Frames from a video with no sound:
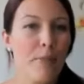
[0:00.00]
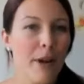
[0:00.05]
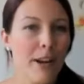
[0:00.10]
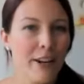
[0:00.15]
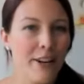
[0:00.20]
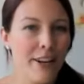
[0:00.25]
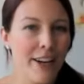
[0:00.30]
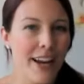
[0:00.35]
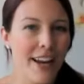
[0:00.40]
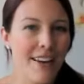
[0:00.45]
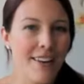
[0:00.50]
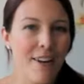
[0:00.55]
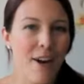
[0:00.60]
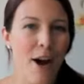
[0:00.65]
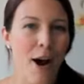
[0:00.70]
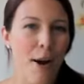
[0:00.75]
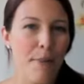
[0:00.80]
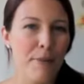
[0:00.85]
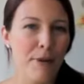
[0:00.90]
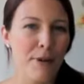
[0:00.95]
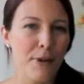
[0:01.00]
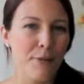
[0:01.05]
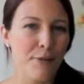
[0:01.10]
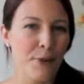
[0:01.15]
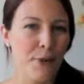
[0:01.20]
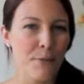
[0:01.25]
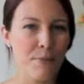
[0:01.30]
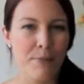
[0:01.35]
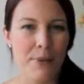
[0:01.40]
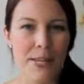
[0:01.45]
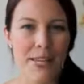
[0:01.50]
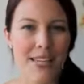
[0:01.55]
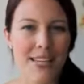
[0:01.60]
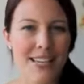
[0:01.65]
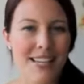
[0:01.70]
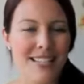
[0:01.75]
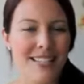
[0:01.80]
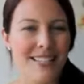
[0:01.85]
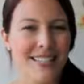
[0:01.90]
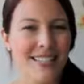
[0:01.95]
Or better yet, pop on over to B
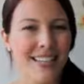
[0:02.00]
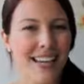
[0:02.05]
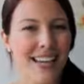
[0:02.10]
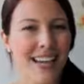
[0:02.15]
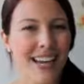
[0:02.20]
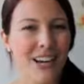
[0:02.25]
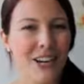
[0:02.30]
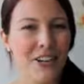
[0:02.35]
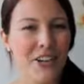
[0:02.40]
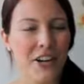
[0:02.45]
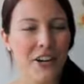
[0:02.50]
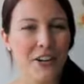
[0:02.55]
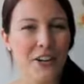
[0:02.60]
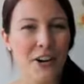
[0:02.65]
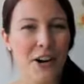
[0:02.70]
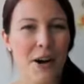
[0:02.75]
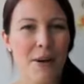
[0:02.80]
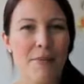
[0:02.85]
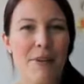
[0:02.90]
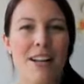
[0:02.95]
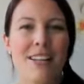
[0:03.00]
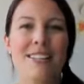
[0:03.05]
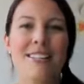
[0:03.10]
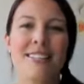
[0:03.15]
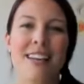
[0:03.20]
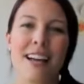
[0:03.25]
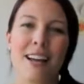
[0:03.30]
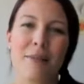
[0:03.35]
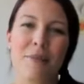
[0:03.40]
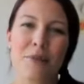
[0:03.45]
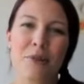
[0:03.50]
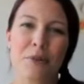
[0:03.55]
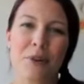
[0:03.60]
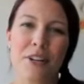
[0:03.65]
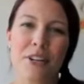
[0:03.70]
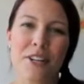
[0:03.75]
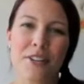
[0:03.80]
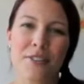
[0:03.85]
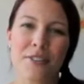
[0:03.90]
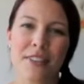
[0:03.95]
E S skincare dot com and sign up to
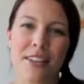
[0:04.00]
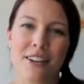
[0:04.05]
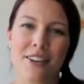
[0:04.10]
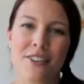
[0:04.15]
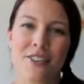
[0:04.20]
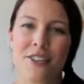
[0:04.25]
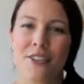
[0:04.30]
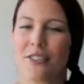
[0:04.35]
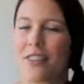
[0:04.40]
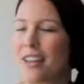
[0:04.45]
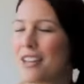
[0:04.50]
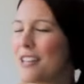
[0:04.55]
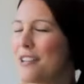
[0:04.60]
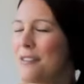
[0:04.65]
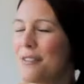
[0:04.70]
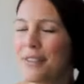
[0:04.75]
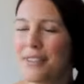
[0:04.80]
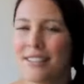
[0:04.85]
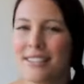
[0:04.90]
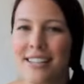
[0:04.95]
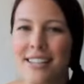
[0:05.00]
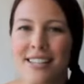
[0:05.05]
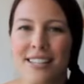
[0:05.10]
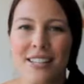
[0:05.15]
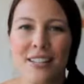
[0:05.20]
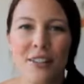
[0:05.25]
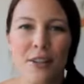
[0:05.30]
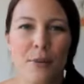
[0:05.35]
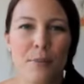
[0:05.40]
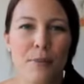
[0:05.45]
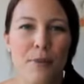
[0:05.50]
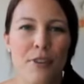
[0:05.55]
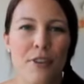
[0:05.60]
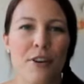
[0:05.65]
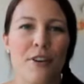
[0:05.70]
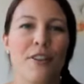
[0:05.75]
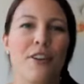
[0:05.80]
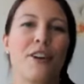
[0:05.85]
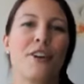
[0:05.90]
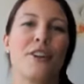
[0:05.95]
our newsletter so that you can stay in the loop with
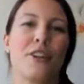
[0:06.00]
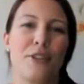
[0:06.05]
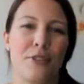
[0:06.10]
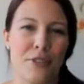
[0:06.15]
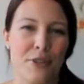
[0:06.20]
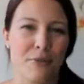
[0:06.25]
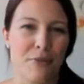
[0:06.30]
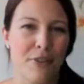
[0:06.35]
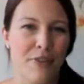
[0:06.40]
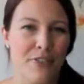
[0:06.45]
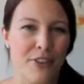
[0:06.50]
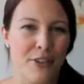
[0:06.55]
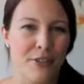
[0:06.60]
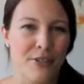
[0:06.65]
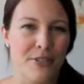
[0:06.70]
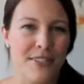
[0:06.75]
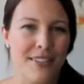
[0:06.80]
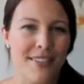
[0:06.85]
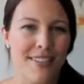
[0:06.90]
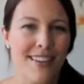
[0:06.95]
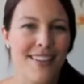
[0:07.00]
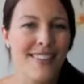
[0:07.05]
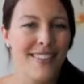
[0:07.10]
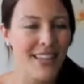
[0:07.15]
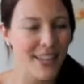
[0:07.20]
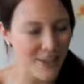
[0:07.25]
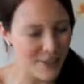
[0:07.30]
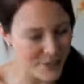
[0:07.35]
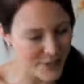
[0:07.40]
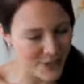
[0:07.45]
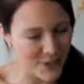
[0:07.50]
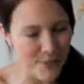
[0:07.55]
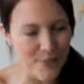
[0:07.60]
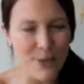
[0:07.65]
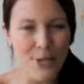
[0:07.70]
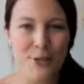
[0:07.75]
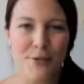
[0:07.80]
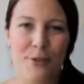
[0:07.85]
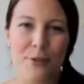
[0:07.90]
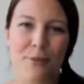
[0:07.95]
all our news and reviews. Thank you so
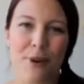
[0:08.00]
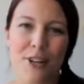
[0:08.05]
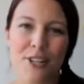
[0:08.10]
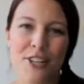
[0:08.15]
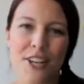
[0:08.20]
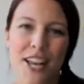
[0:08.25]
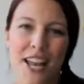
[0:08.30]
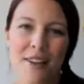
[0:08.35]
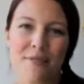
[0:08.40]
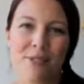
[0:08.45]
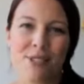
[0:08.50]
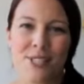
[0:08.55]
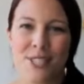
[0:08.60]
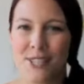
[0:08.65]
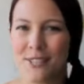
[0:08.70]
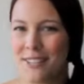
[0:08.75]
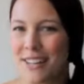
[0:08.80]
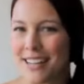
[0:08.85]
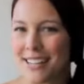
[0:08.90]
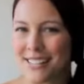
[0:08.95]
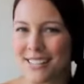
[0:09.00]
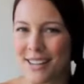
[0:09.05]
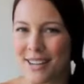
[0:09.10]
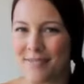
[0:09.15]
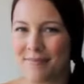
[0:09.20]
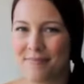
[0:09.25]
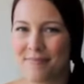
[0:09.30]
much for watching, and we'll see you next